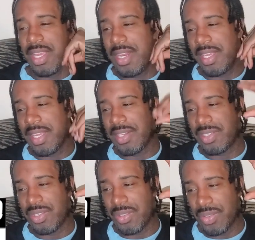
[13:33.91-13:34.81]
getting
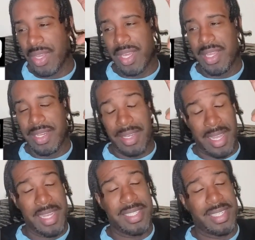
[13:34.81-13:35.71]
into,
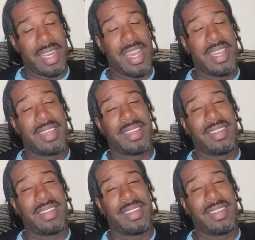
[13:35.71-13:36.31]
that's like,